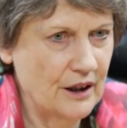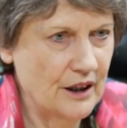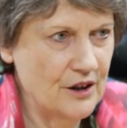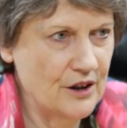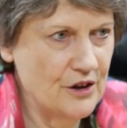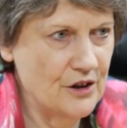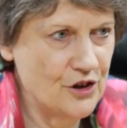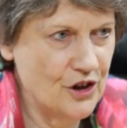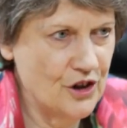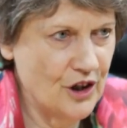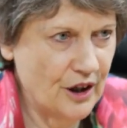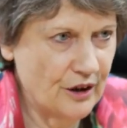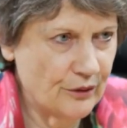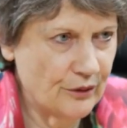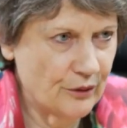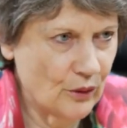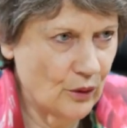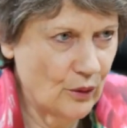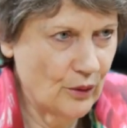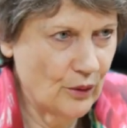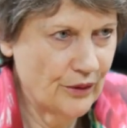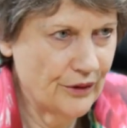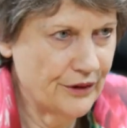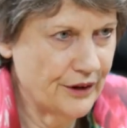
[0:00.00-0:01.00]
in
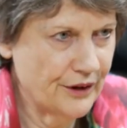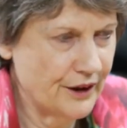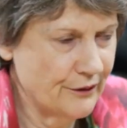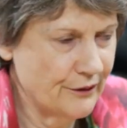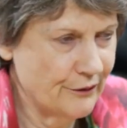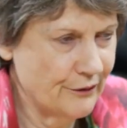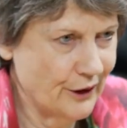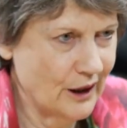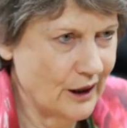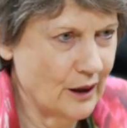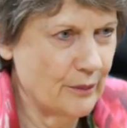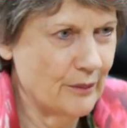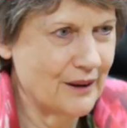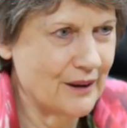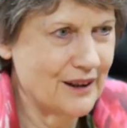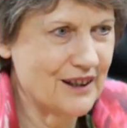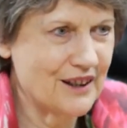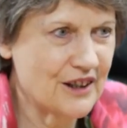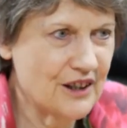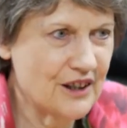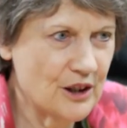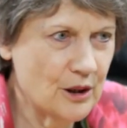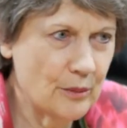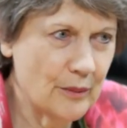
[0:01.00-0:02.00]
general the
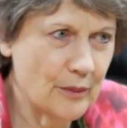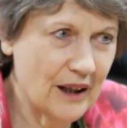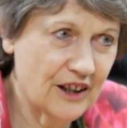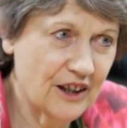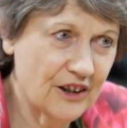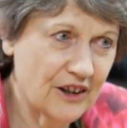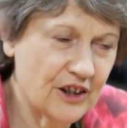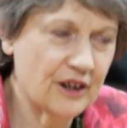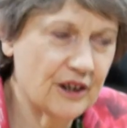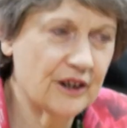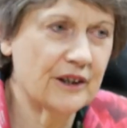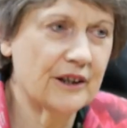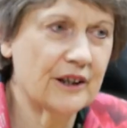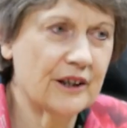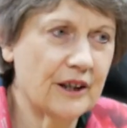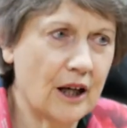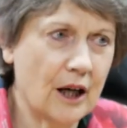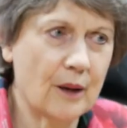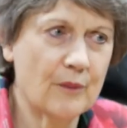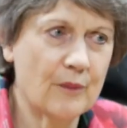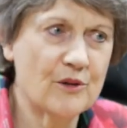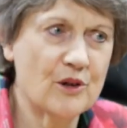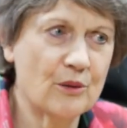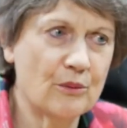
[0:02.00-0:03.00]
development and the humanitarian
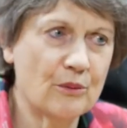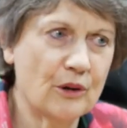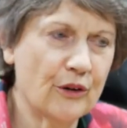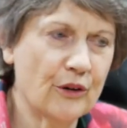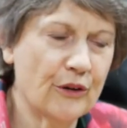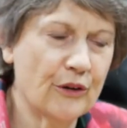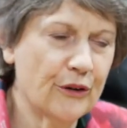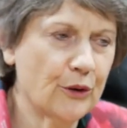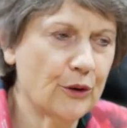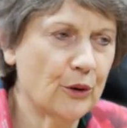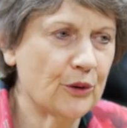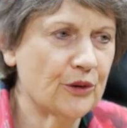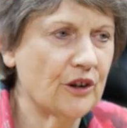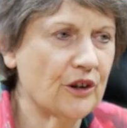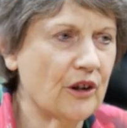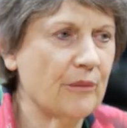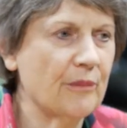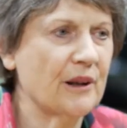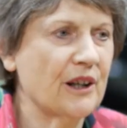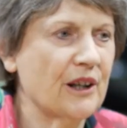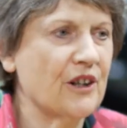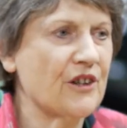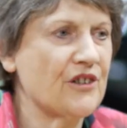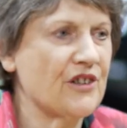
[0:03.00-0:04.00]
arms are well thought
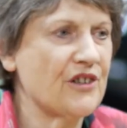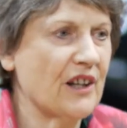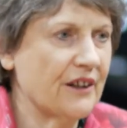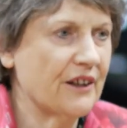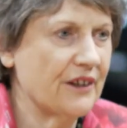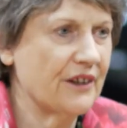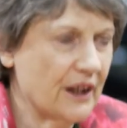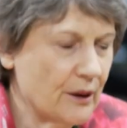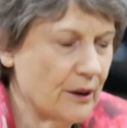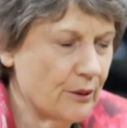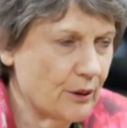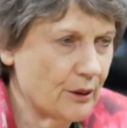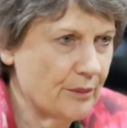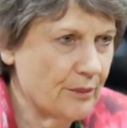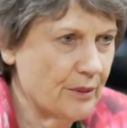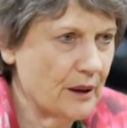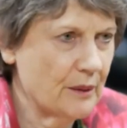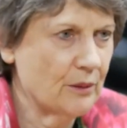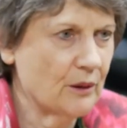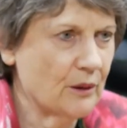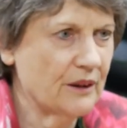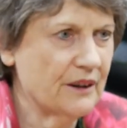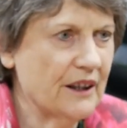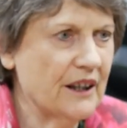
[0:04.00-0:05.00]
of because they're there when
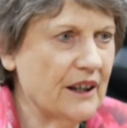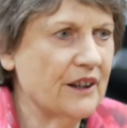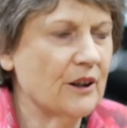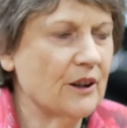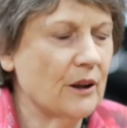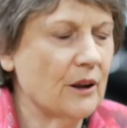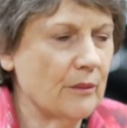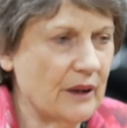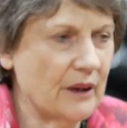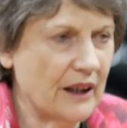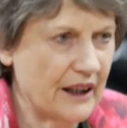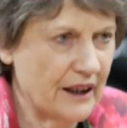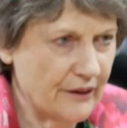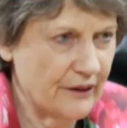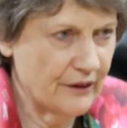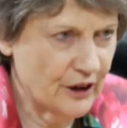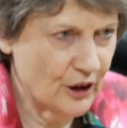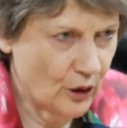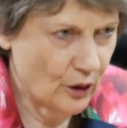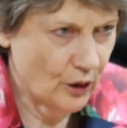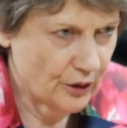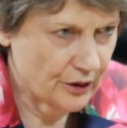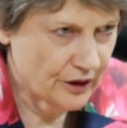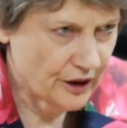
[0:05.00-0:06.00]
people need them. They yes.
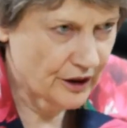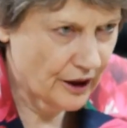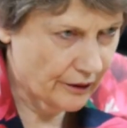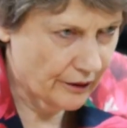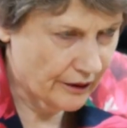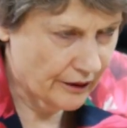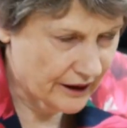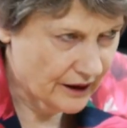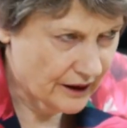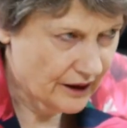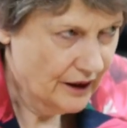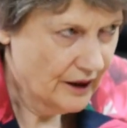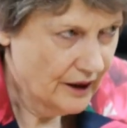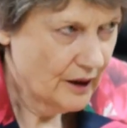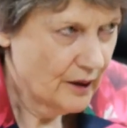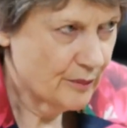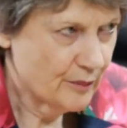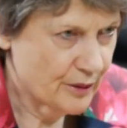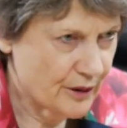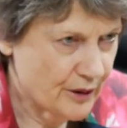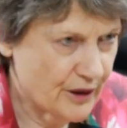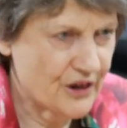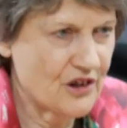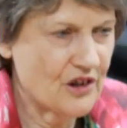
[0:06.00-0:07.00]
have an ongoing
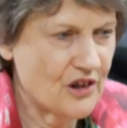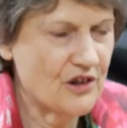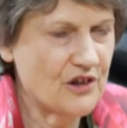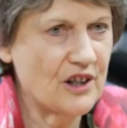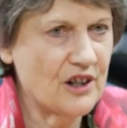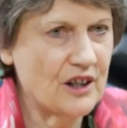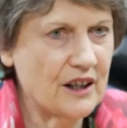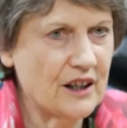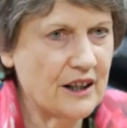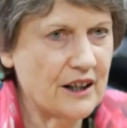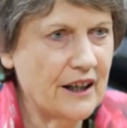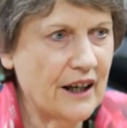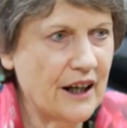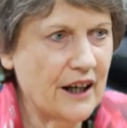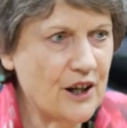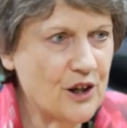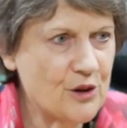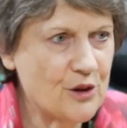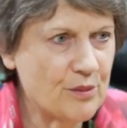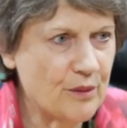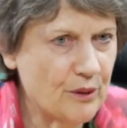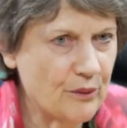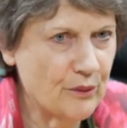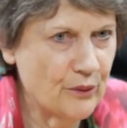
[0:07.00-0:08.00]
presence and
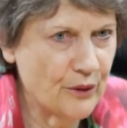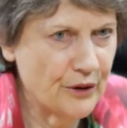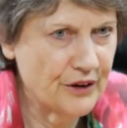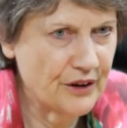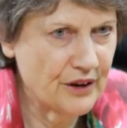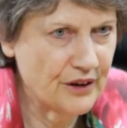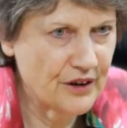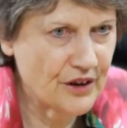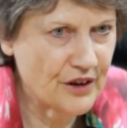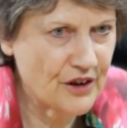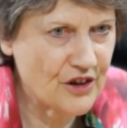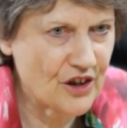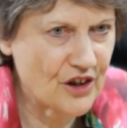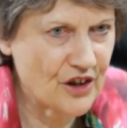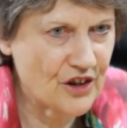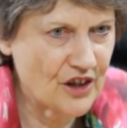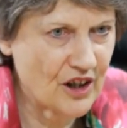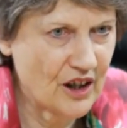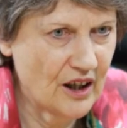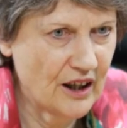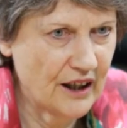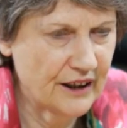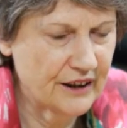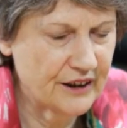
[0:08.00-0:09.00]
engagement within the
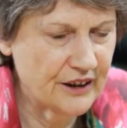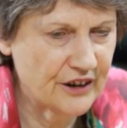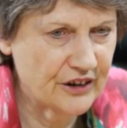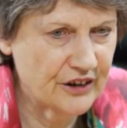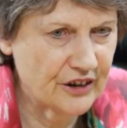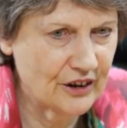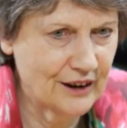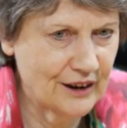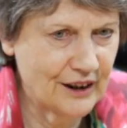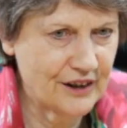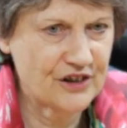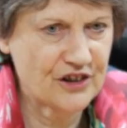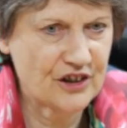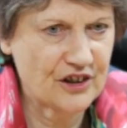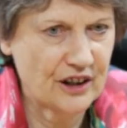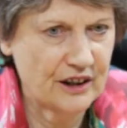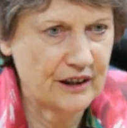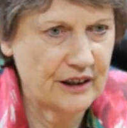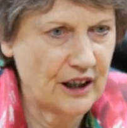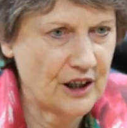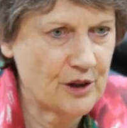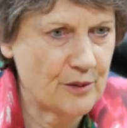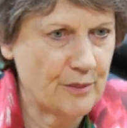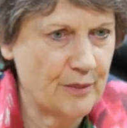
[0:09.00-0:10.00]
society. So let's
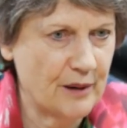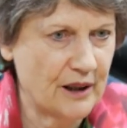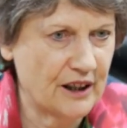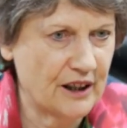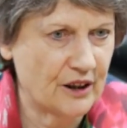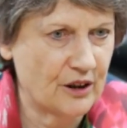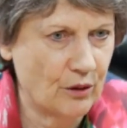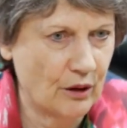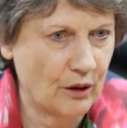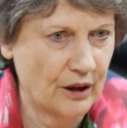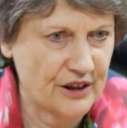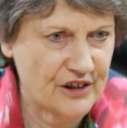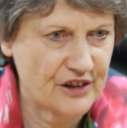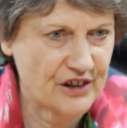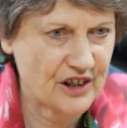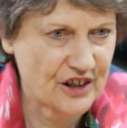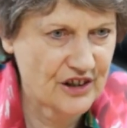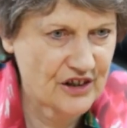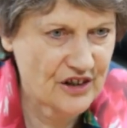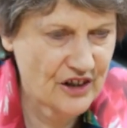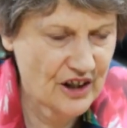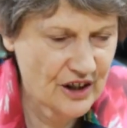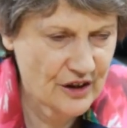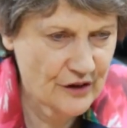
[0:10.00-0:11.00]
say that's been quite
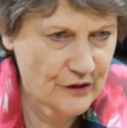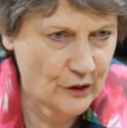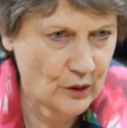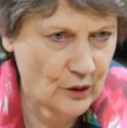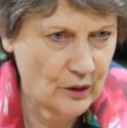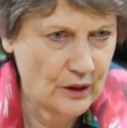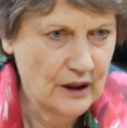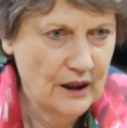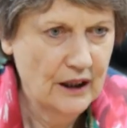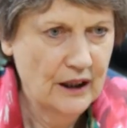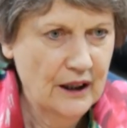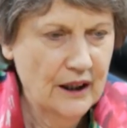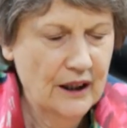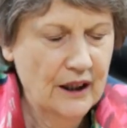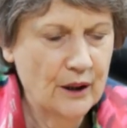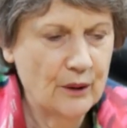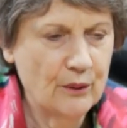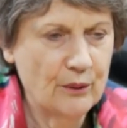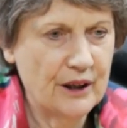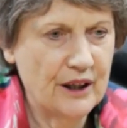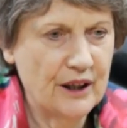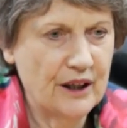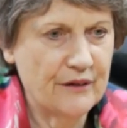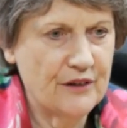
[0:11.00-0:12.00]
successful.
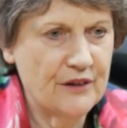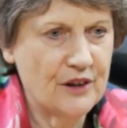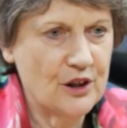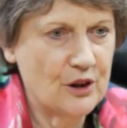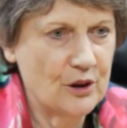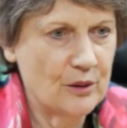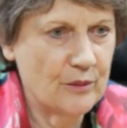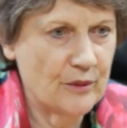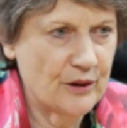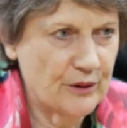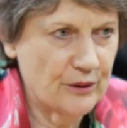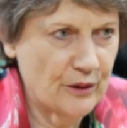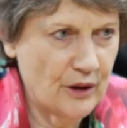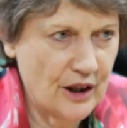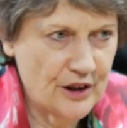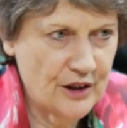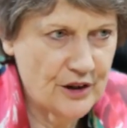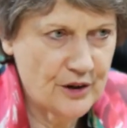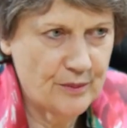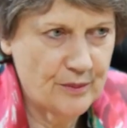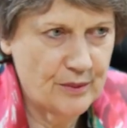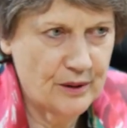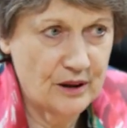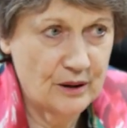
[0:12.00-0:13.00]
We have the human
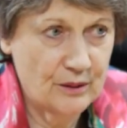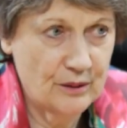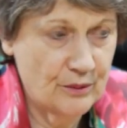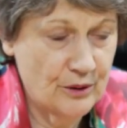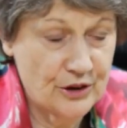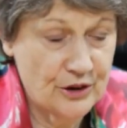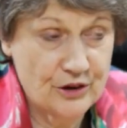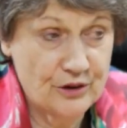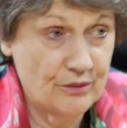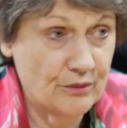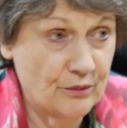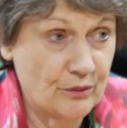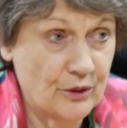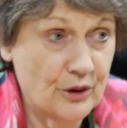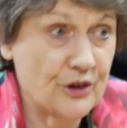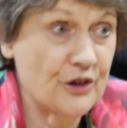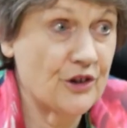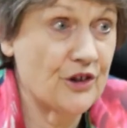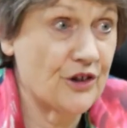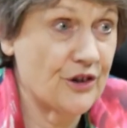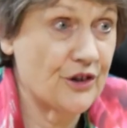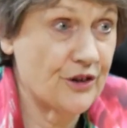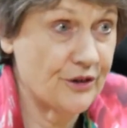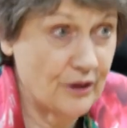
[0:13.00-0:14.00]
rights pillar, which
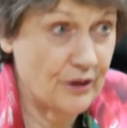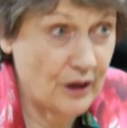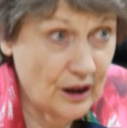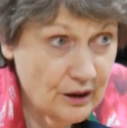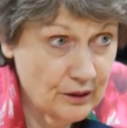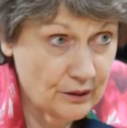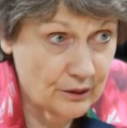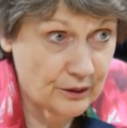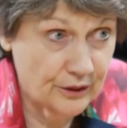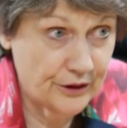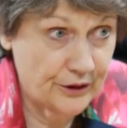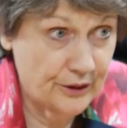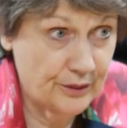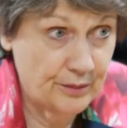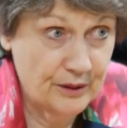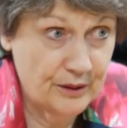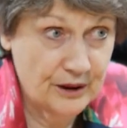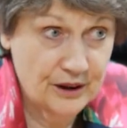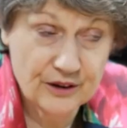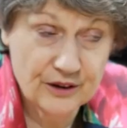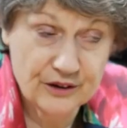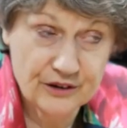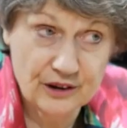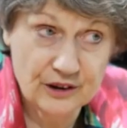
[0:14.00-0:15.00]
which struggles
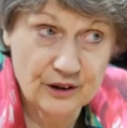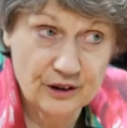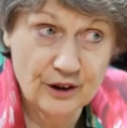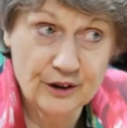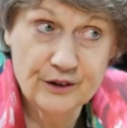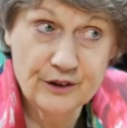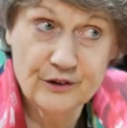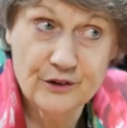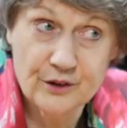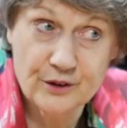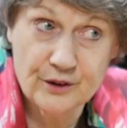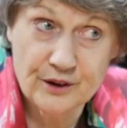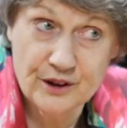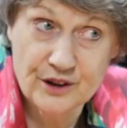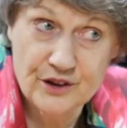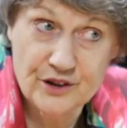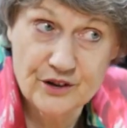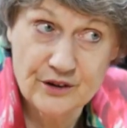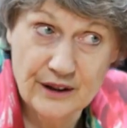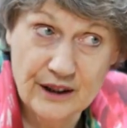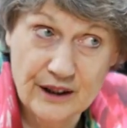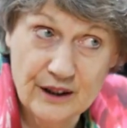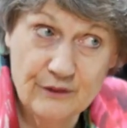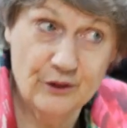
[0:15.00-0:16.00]
because yeah. a lot of
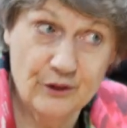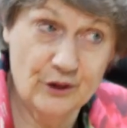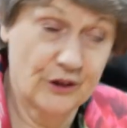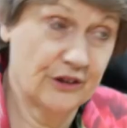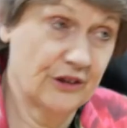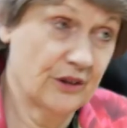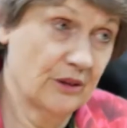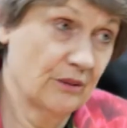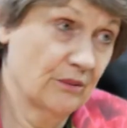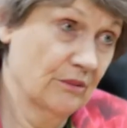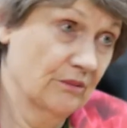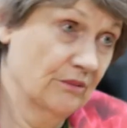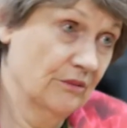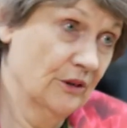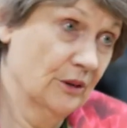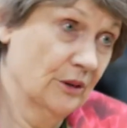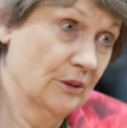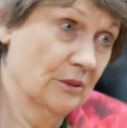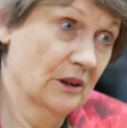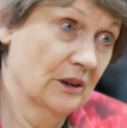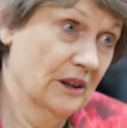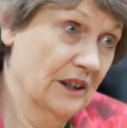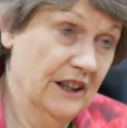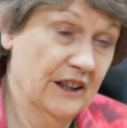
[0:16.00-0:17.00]
trends are adverse, and
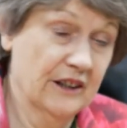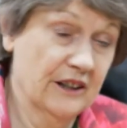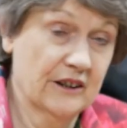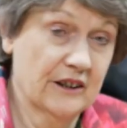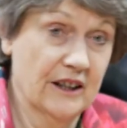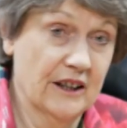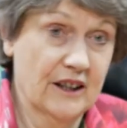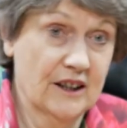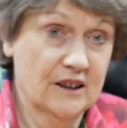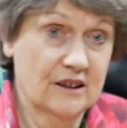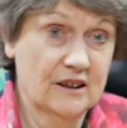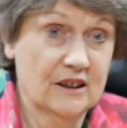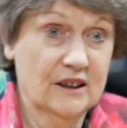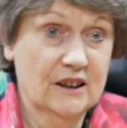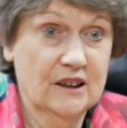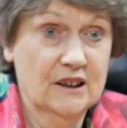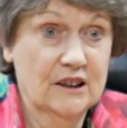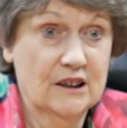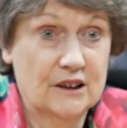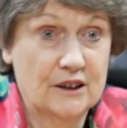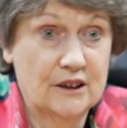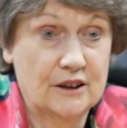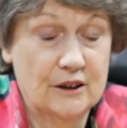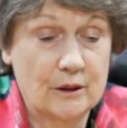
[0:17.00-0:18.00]
you will exactly. hear our
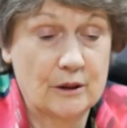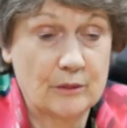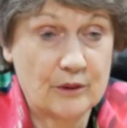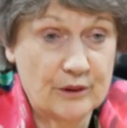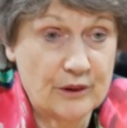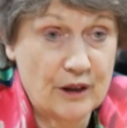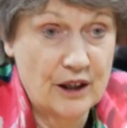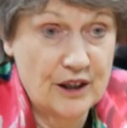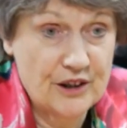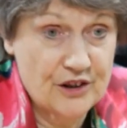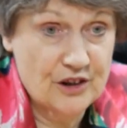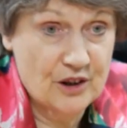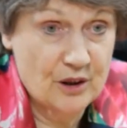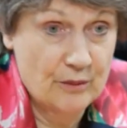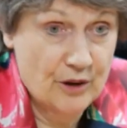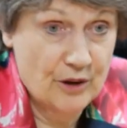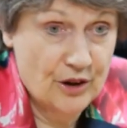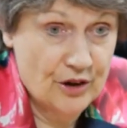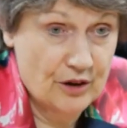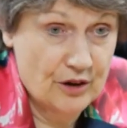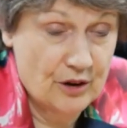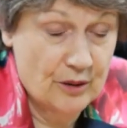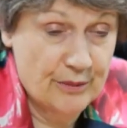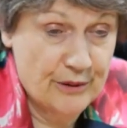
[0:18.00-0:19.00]
Human Rights
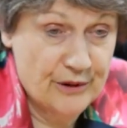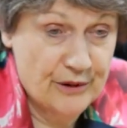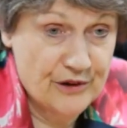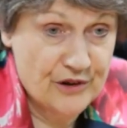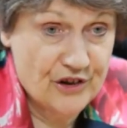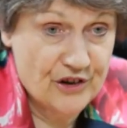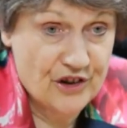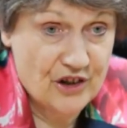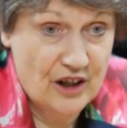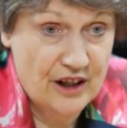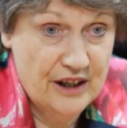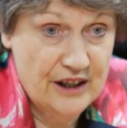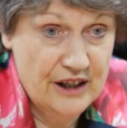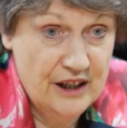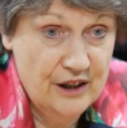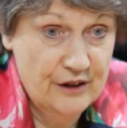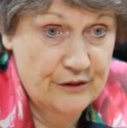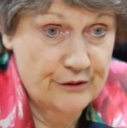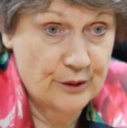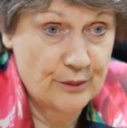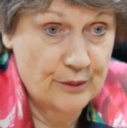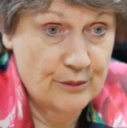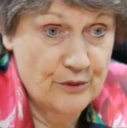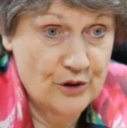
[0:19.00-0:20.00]
Commissioner Prince
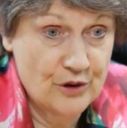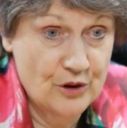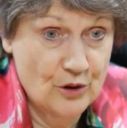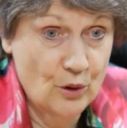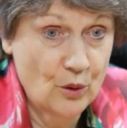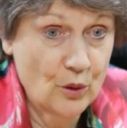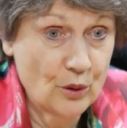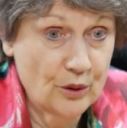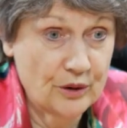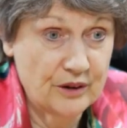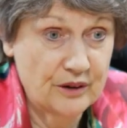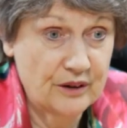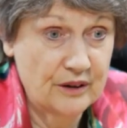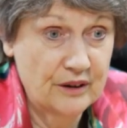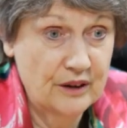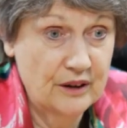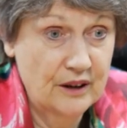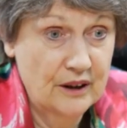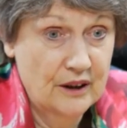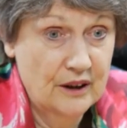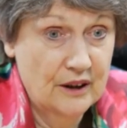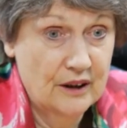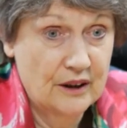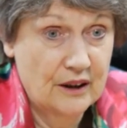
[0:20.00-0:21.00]
Zeid from
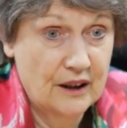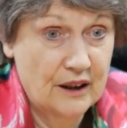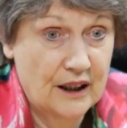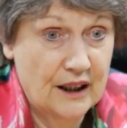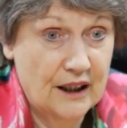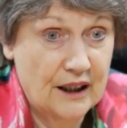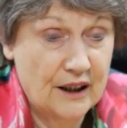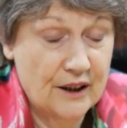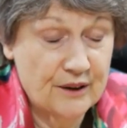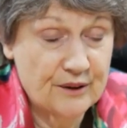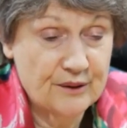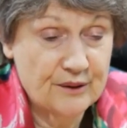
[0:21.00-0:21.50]
Jordan uh,